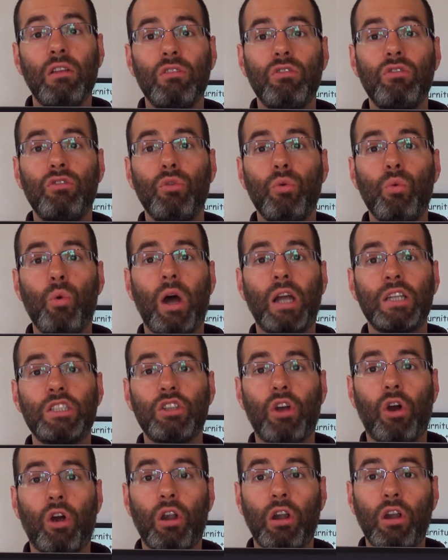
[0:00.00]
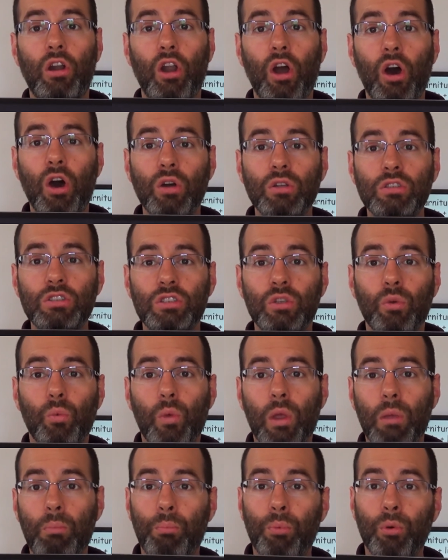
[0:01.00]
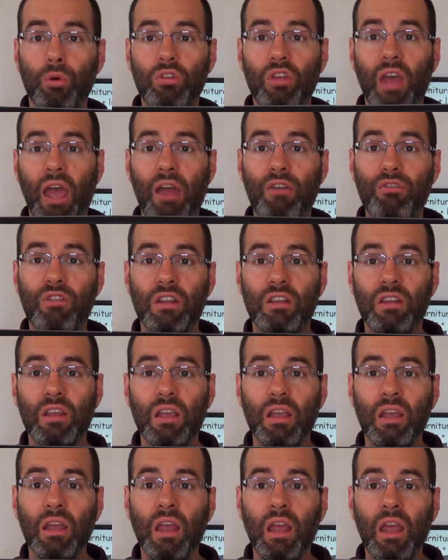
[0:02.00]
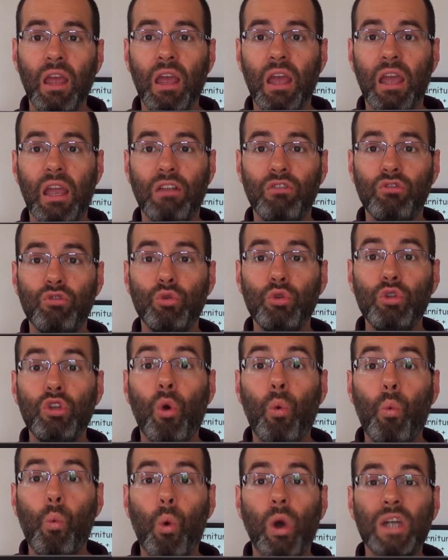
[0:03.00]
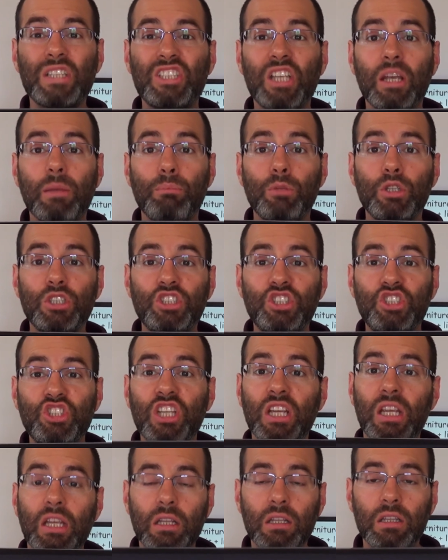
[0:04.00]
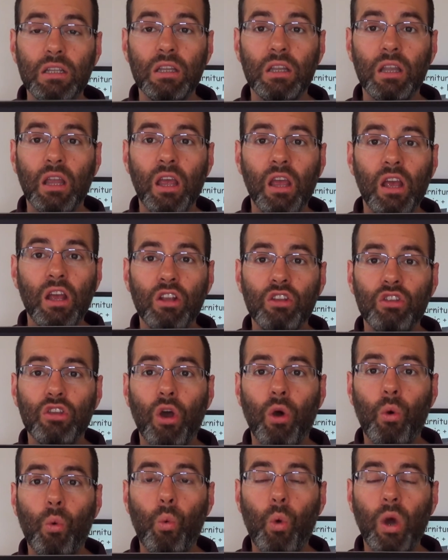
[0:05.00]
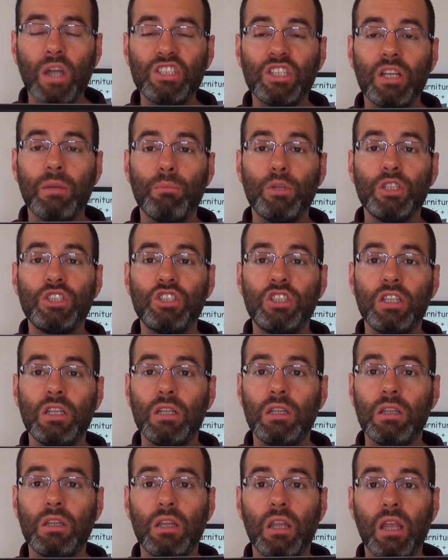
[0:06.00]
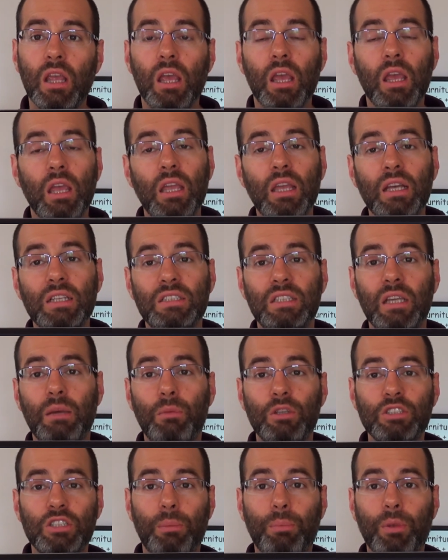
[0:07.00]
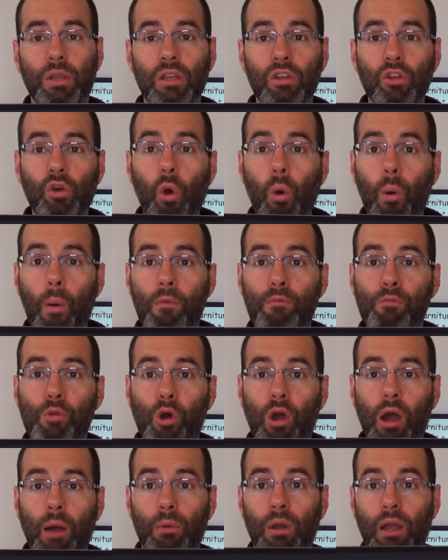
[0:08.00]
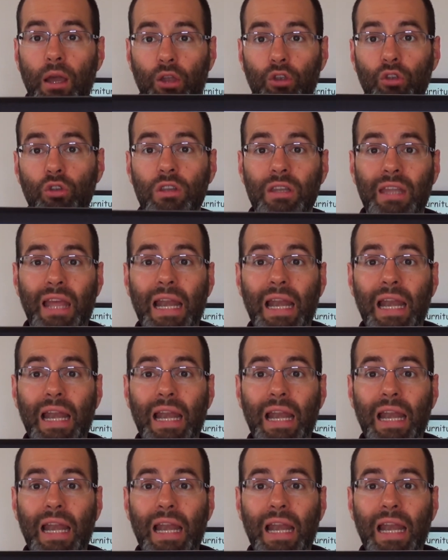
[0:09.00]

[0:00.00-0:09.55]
to wash our clothes, we put everything into the washing machine. The washing machine. Y así hemos aprendido vocabulario de